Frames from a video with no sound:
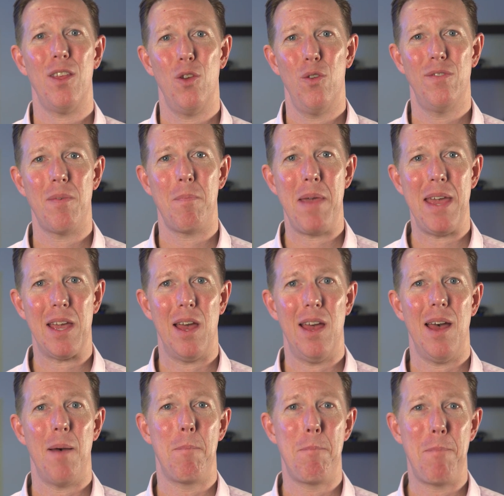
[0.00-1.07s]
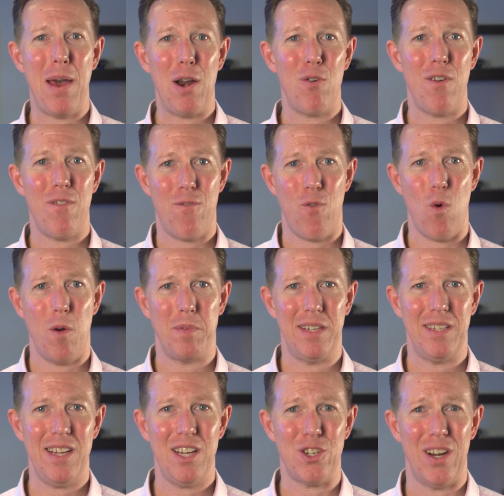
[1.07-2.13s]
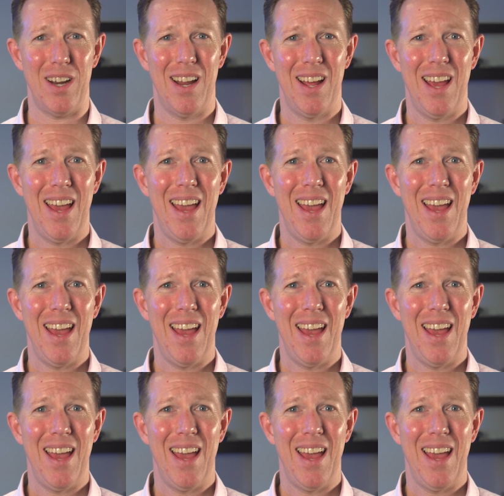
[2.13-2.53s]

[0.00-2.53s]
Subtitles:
you to make a better informed decision.